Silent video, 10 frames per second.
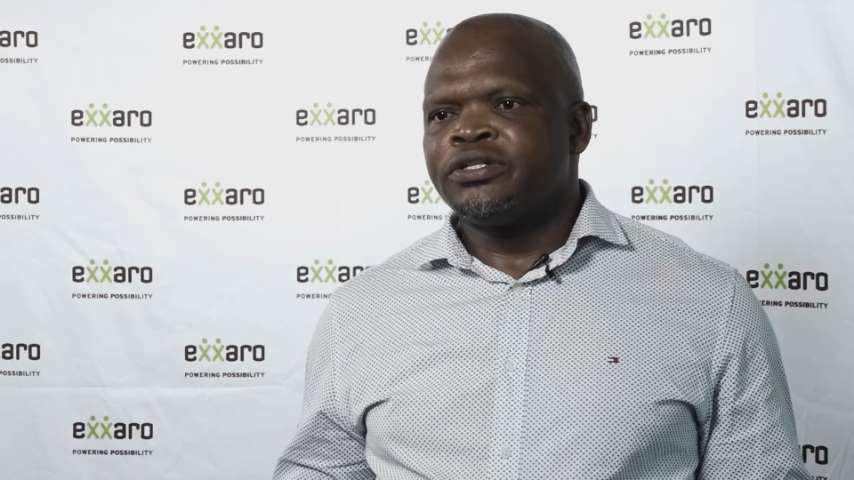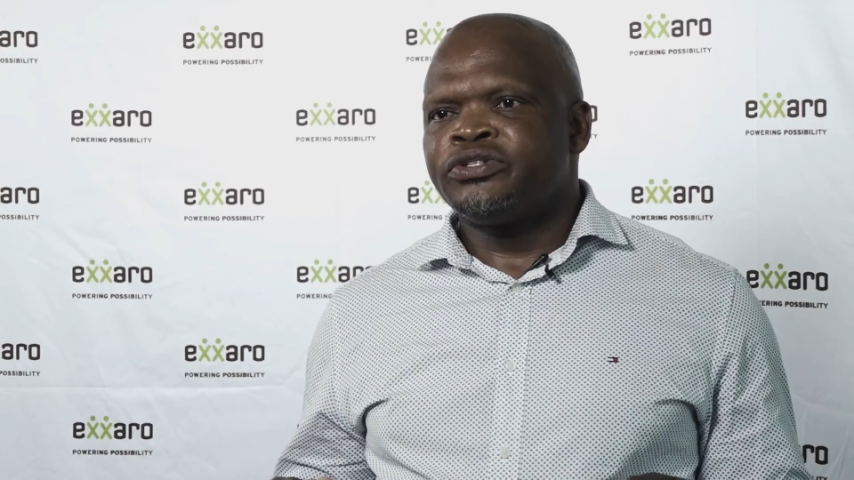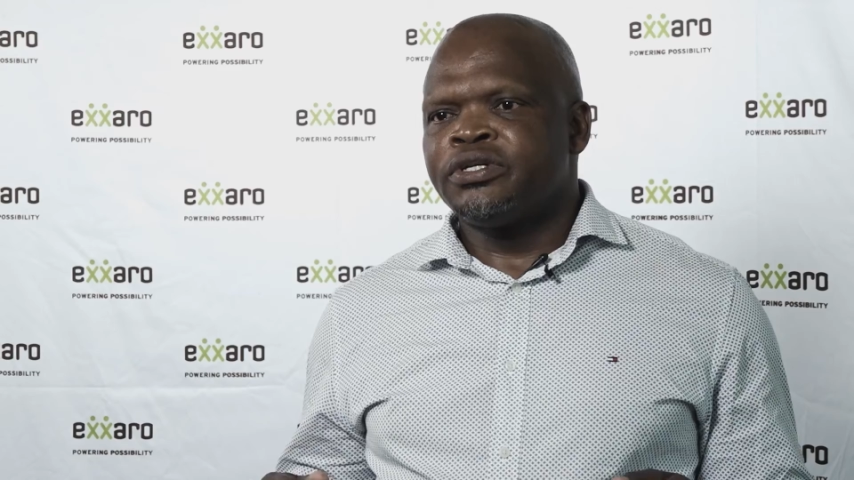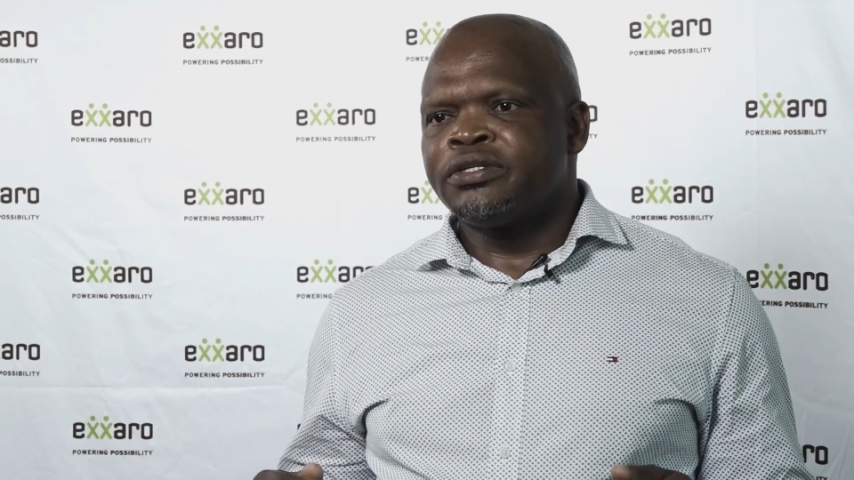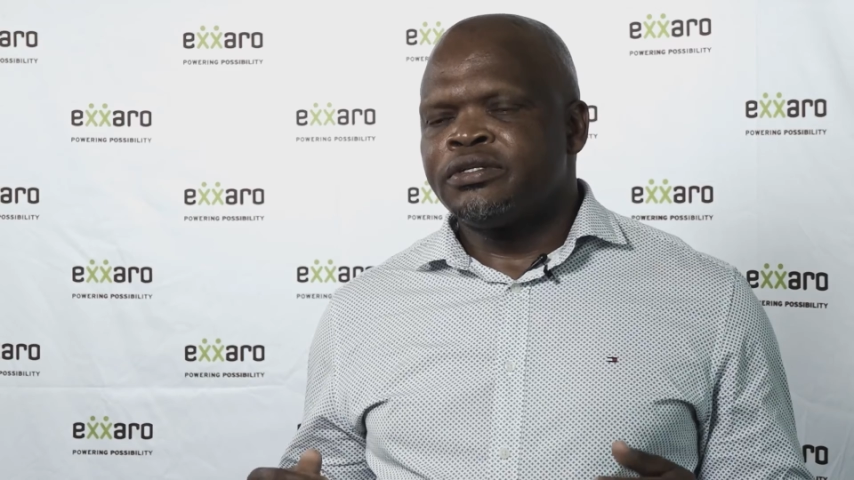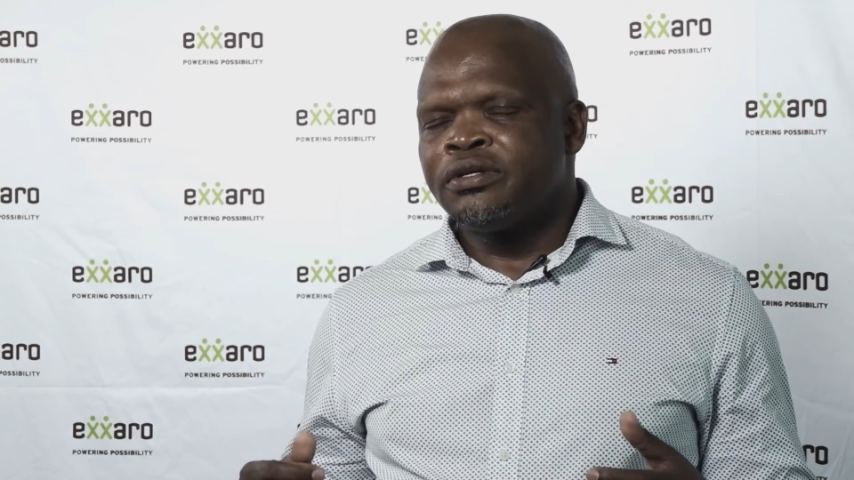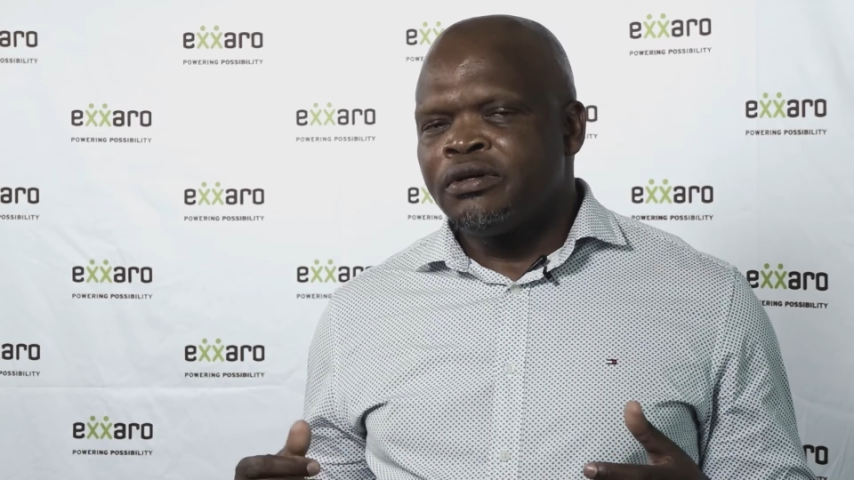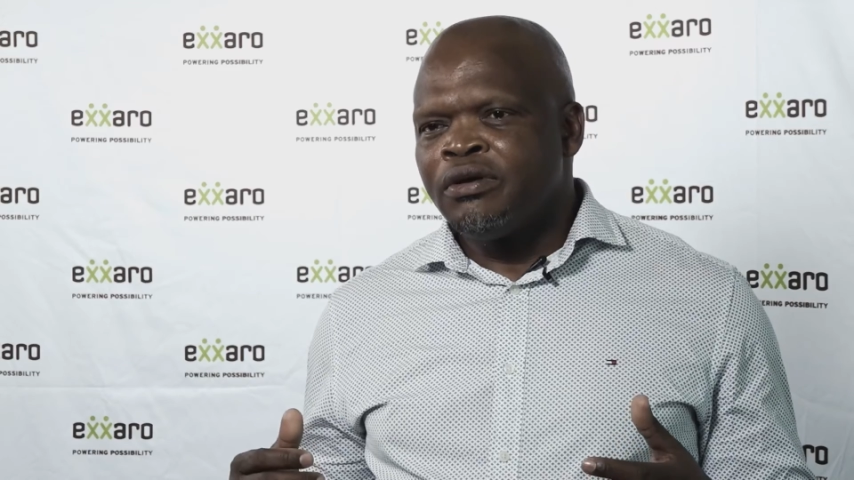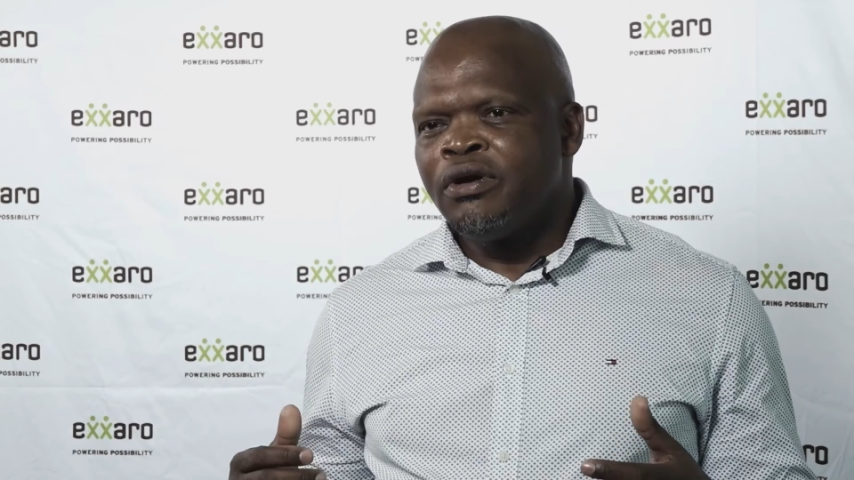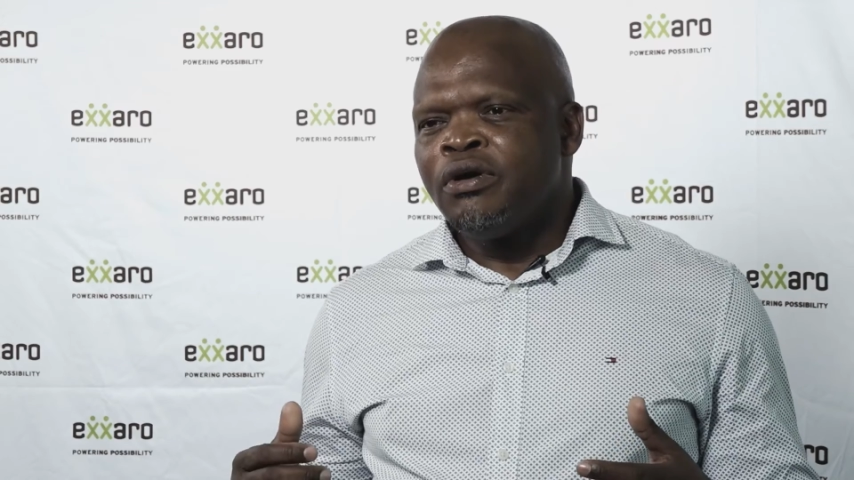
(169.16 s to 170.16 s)
it's just
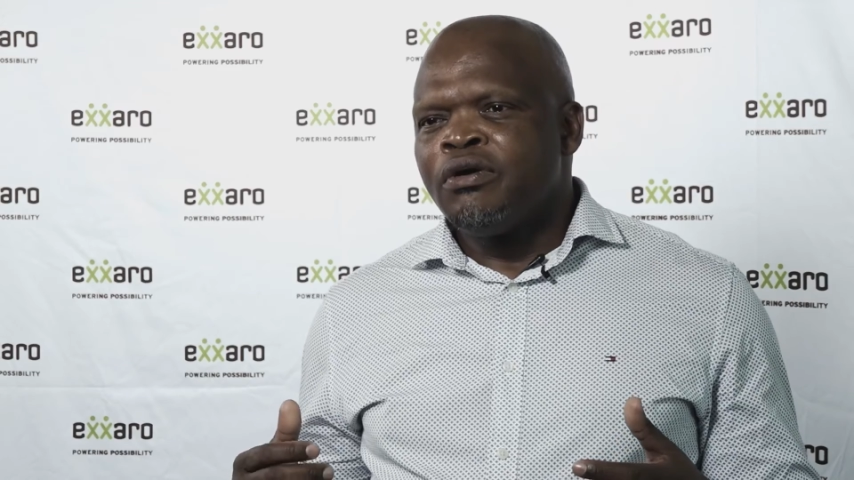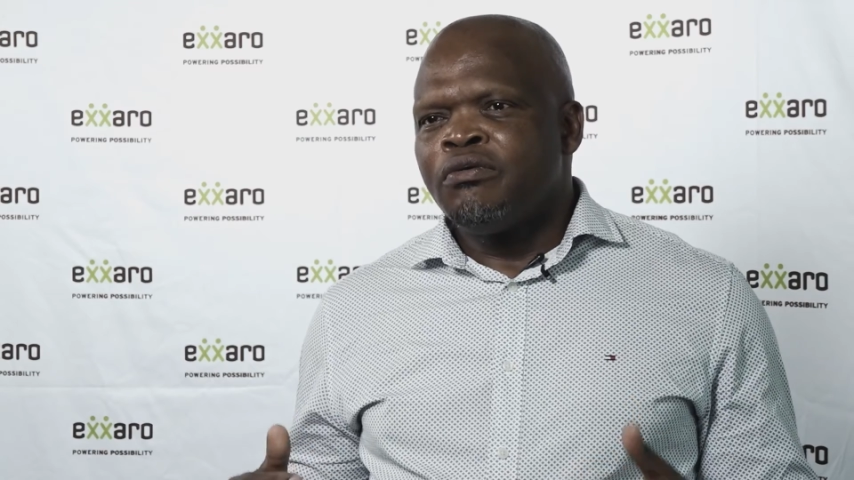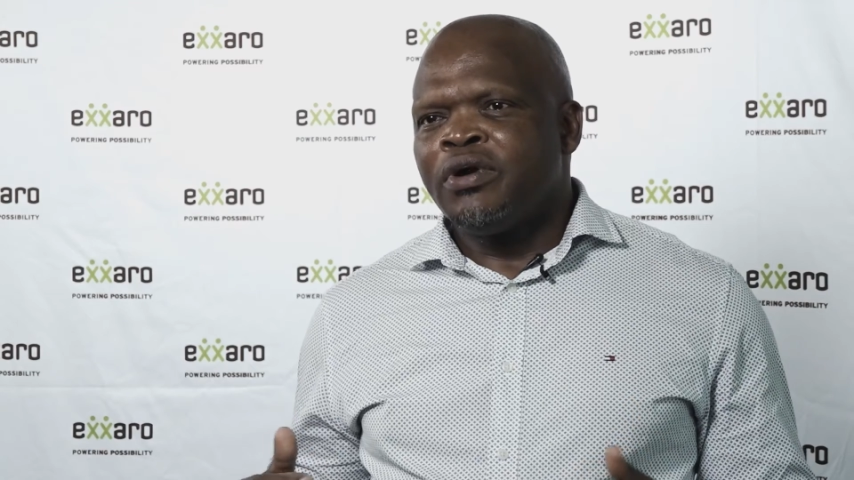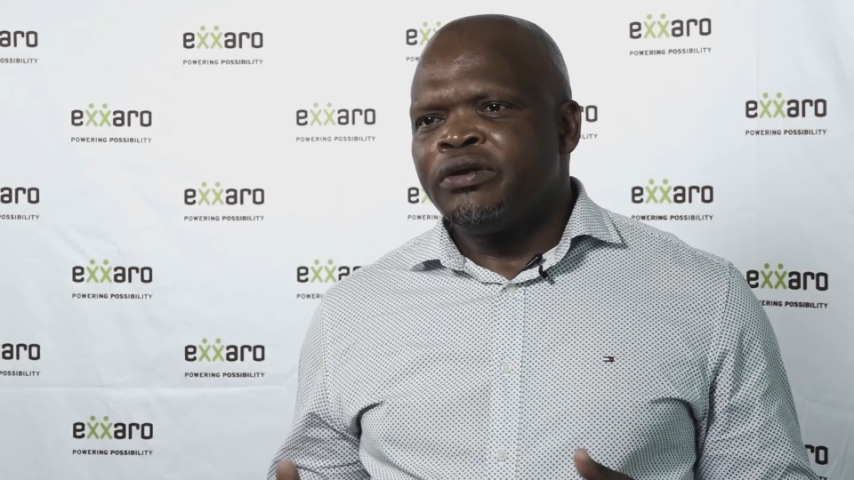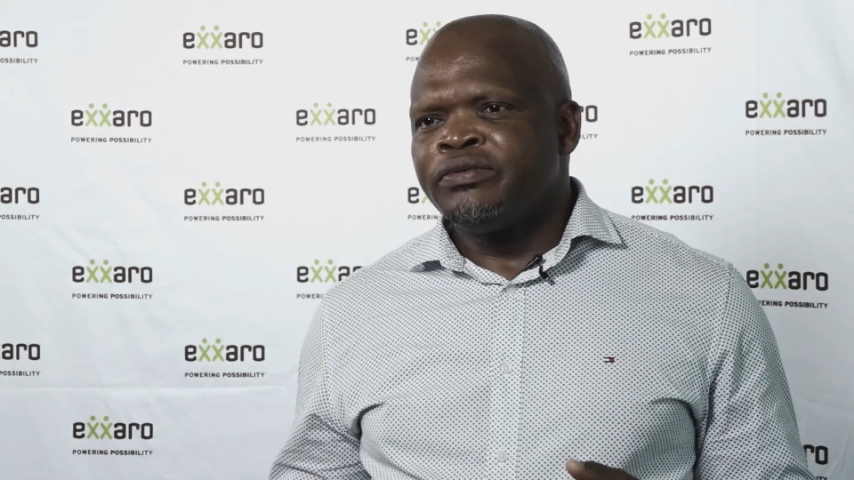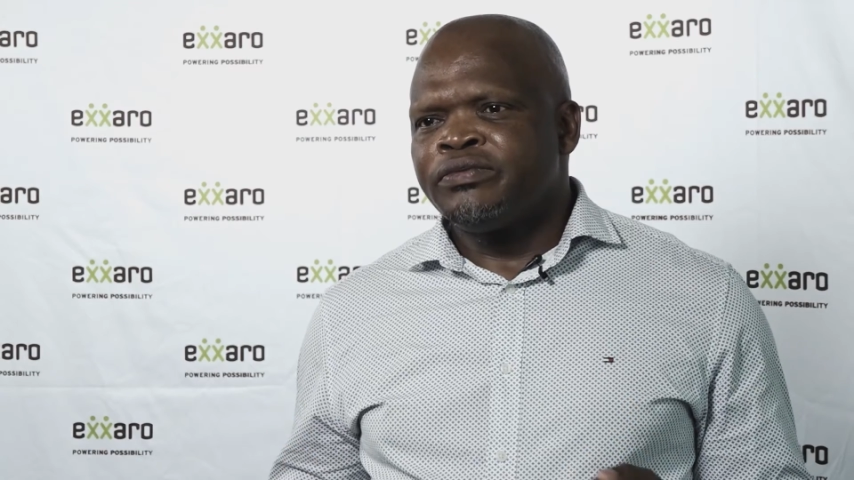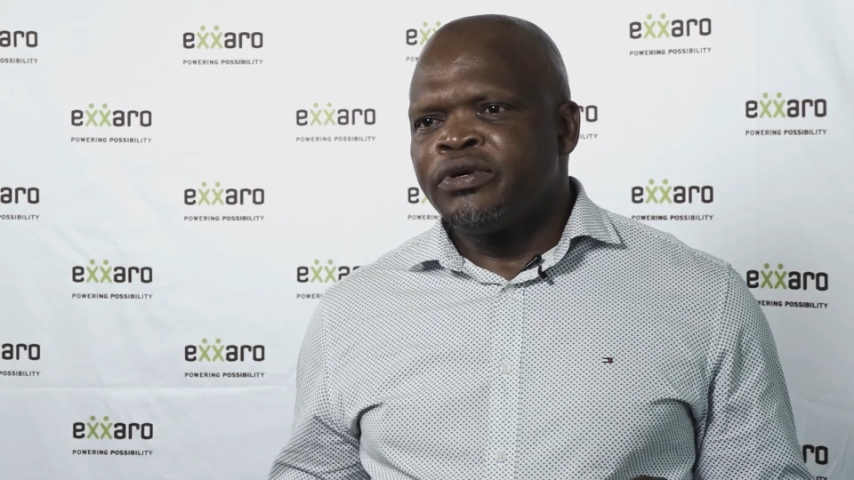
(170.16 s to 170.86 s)
one of